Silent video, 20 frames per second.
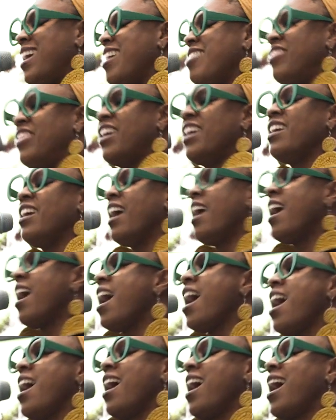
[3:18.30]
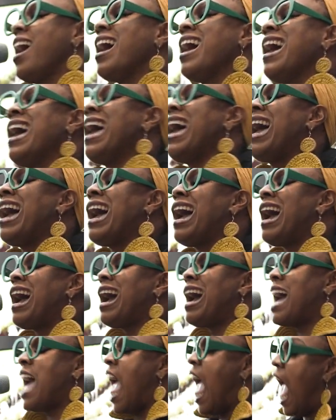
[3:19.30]
in the air.
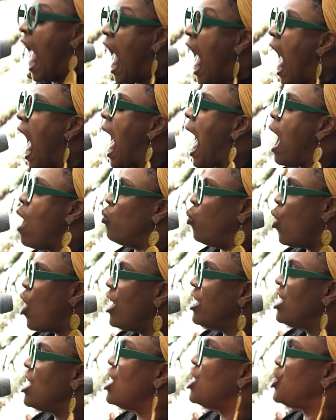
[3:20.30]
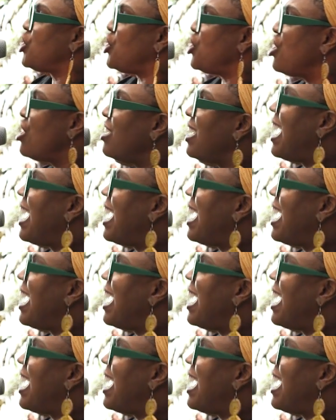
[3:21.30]
I want a sugar,